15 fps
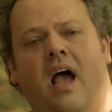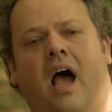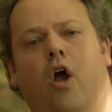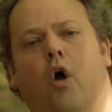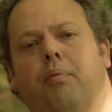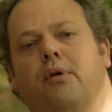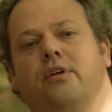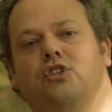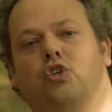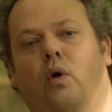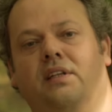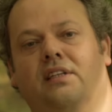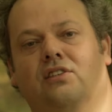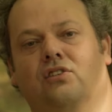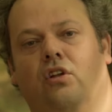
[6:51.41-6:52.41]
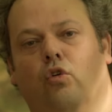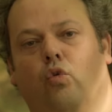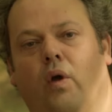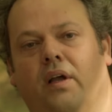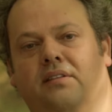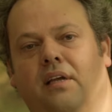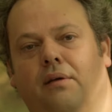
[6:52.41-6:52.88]
I hope you enjoyed this little
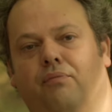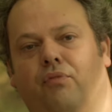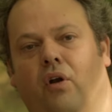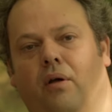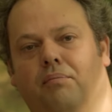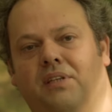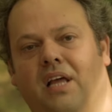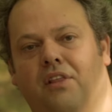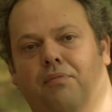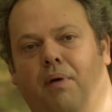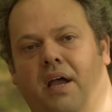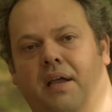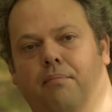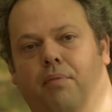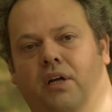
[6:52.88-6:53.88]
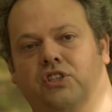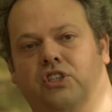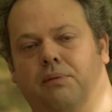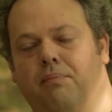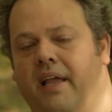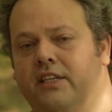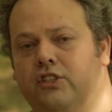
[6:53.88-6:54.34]
quick tip from Death by
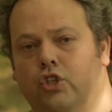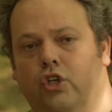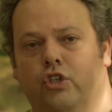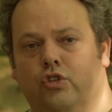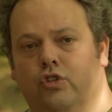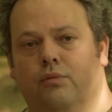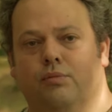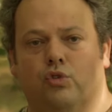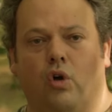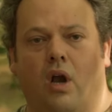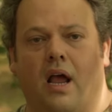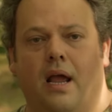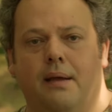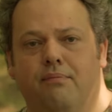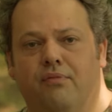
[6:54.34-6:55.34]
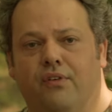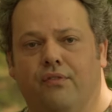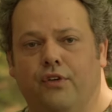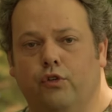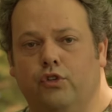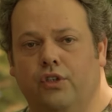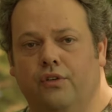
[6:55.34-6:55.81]
Bunjie. Make sure you subscribe for
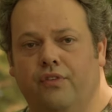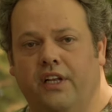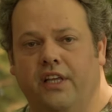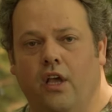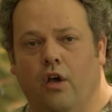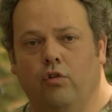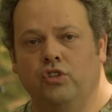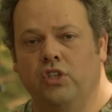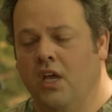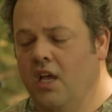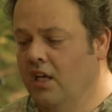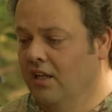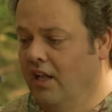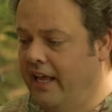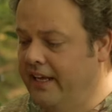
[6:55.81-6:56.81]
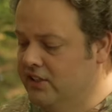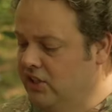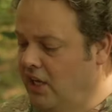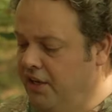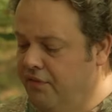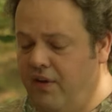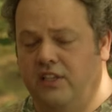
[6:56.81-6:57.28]
future videos. Like us
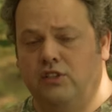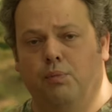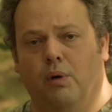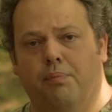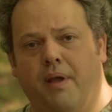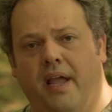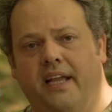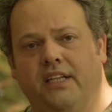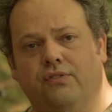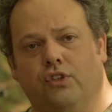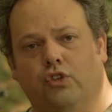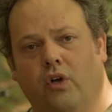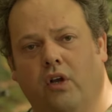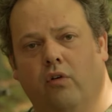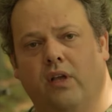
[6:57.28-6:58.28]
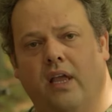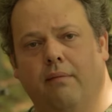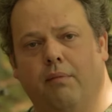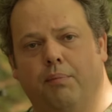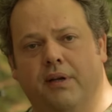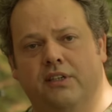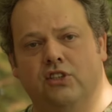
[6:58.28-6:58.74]
on the Facebook page for trail
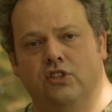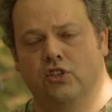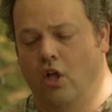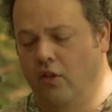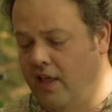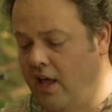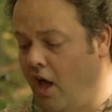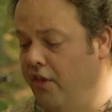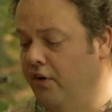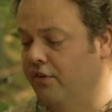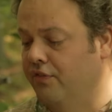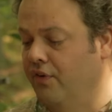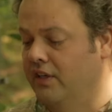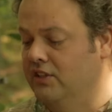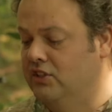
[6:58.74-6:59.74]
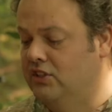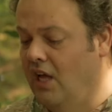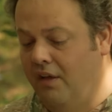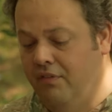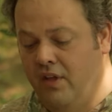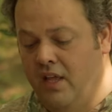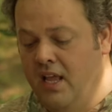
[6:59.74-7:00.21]
camera pictures and all that other fun
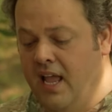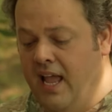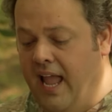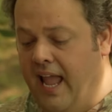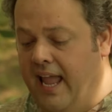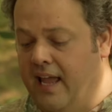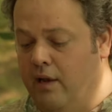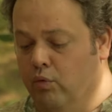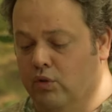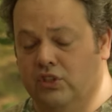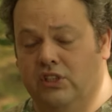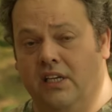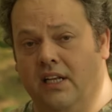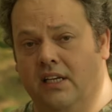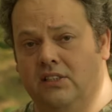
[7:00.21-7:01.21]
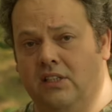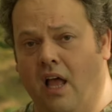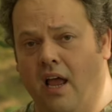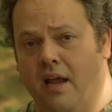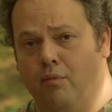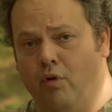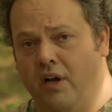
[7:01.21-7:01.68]
stuff. And we'll see you next
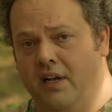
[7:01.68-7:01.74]
time